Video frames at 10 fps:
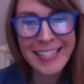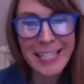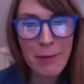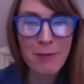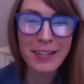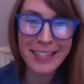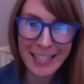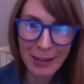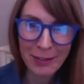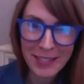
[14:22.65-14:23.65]
And some of it
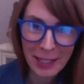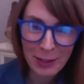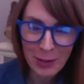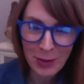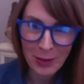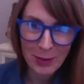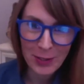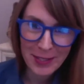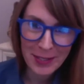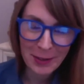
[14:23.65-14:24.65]
sounds like, too, there's
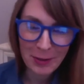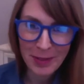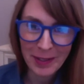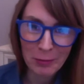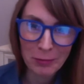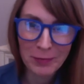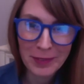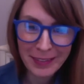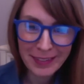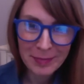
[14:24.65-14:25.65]
just a little bit of
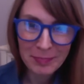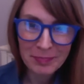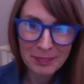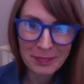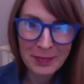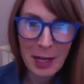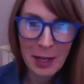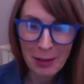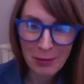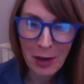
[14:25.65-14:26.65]

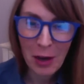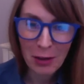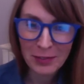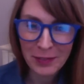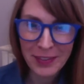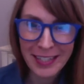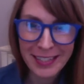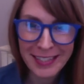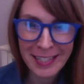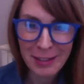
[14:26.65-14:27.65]
luck involved if
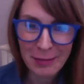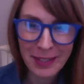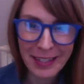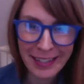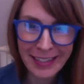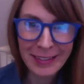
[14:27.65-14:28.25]
things seem to be